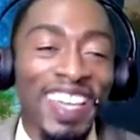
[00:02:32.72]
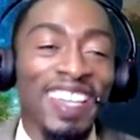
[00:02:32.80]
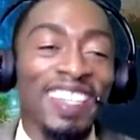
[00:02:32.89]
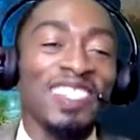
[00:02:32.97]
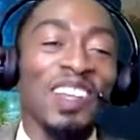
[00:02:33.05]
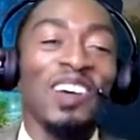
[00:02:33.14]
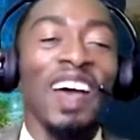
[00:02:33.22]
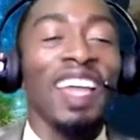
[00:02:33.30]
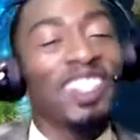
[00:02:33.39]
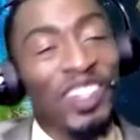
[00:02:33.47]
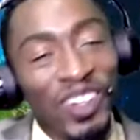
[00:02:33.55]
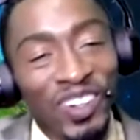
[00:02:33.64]
so I
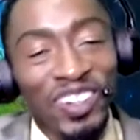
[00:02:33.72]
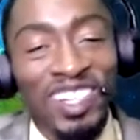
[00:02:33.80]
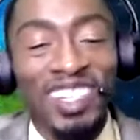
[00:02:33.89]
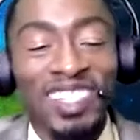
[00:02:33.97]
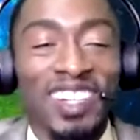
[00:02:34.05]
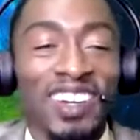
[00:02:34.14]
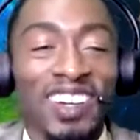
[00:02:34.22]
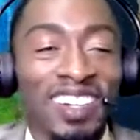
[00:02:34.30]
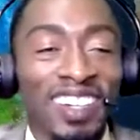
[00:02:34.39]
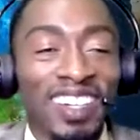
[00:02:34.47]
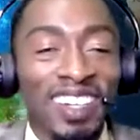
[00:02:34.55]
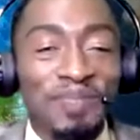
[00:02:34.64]
do,
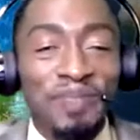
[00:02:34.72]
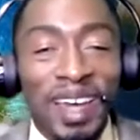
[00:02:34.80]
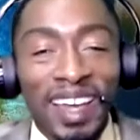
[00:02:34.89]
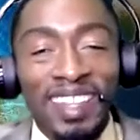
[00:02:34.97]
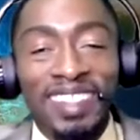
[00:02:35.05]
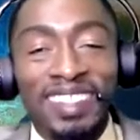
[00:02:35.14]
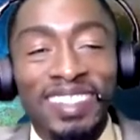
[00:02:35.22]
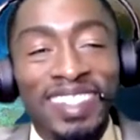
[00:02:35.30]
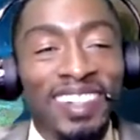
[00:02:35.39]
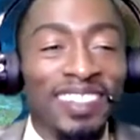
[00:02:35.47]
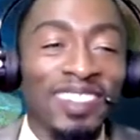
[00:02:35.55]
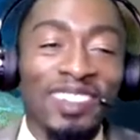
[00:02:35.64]
but
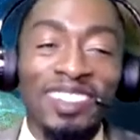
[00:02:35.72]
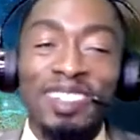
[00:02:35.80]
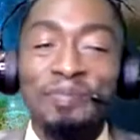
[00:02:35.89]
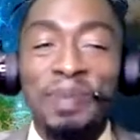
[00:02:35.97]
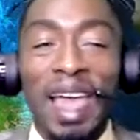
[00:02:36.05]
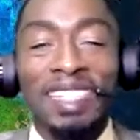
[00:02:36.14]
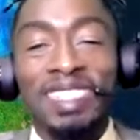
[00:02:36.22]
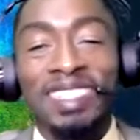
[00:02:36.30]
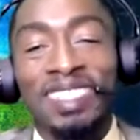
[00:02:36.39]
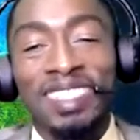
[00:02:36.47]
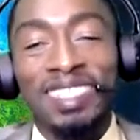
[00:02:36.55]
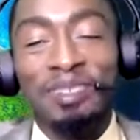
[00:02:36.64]
don't pay
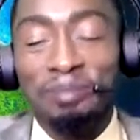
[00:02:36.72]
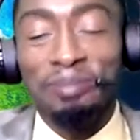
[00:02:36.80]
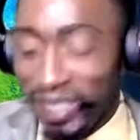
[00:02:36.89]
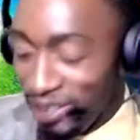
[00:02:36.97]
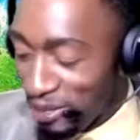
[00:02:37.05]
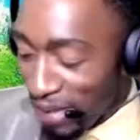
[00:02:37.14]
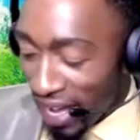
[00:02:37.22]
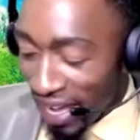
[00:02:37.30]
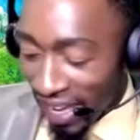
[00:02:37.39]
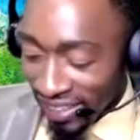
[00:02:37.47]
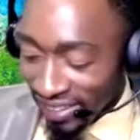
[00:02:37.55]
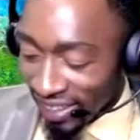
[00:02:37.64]
attention, don't pay no
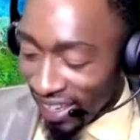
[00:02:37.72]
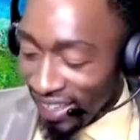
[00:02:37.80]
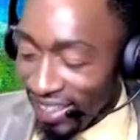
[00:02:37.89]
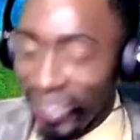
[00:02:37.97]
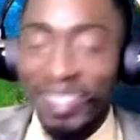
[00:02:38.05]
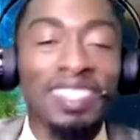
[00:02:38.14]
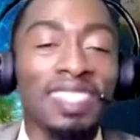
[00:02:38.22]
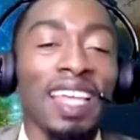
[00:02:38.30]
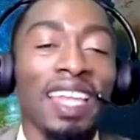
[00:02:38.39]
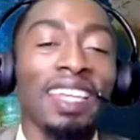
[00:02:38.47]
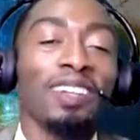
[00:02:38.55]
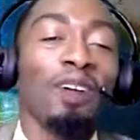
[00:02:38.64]
mind, okay? And this is
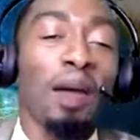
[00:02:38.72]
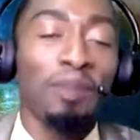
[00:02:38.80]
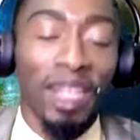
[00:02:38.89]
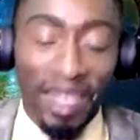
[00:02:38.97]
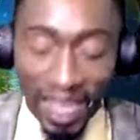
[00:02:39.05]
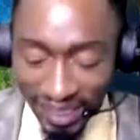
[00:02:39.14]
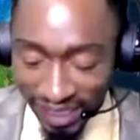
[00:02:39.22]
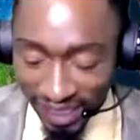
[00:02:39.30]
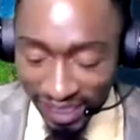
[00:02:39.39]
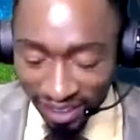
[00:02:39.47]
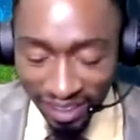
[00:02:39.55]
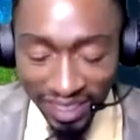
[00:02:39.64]
not a grammar class
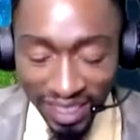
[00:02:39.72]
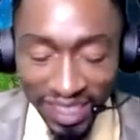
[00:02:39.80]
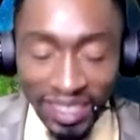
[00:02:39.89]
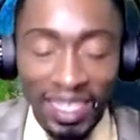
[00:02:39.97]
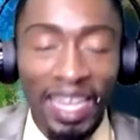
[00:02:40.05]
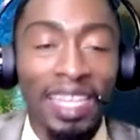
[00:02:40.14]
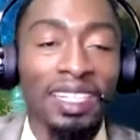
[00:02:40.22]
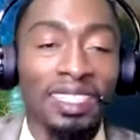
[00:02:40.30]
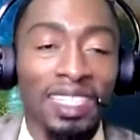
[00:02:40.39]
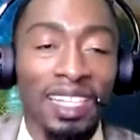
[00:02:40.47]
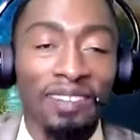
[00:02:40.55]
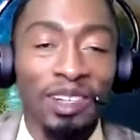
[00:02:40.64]
neither. This is not English
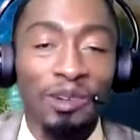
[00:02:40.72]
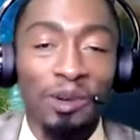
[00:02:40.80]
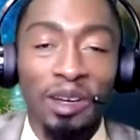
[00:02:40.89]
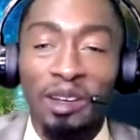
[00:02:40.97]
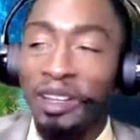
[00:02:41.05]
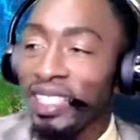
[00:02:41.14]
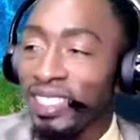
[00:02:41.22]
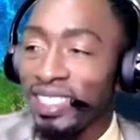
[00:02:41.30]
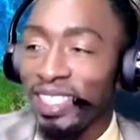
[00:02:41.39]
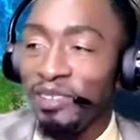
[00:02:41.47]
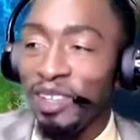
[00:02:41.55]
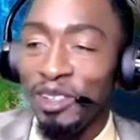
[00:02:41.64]
1101 or English
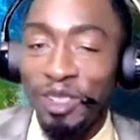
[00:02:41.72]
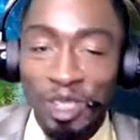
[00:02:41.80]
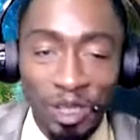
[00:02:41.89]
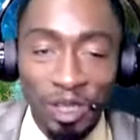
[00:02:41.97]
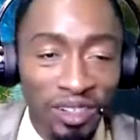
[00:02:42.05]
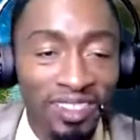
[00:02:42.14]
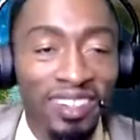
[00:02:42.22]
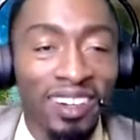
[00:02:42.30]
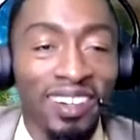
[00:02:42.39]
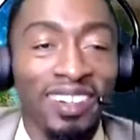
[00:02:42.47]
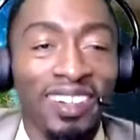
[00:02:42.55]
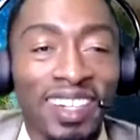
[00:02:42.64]

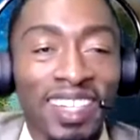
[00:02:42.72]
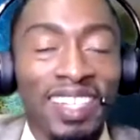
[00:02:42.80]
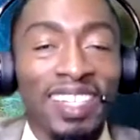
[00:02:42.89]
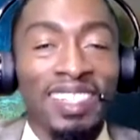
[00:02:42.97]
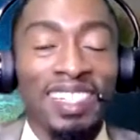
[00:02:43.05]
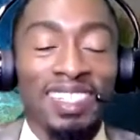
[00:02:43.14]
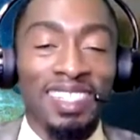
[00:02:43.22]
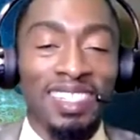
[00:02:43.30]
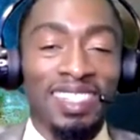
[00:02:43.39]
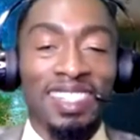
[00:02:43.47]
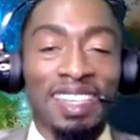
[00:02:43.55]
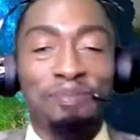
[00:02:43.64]
1102, This is
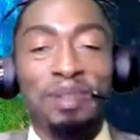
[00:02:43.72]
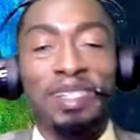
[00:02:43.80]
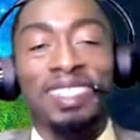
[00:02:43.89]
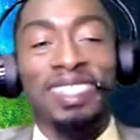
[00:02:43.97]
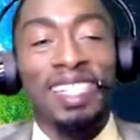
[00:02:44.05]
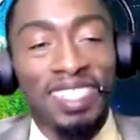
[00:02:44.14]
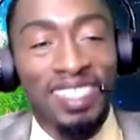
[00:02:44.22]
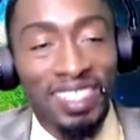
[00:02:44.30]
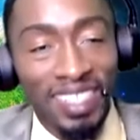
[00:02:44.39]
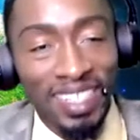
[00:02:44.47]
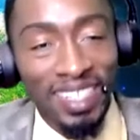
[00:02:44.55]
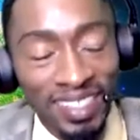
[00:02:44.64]
simply just
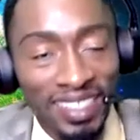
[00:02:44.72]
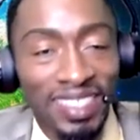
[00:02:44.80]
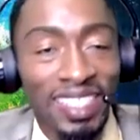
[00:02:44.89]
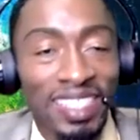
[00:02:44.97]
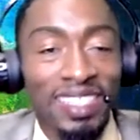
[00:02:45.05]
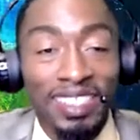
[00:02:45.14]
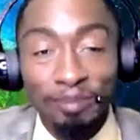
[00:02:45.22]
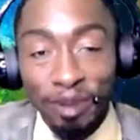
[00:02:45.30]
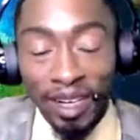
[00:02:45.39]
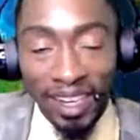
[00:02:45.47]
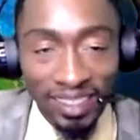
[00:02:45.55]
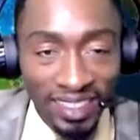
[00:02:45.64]
understand simple
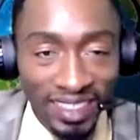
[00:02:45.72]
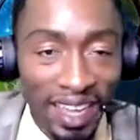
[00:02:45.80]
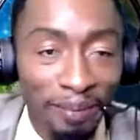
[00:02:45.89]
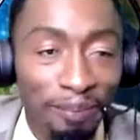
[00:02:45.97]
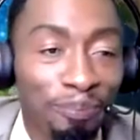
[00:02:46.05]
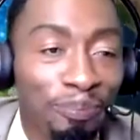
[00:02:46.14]
concept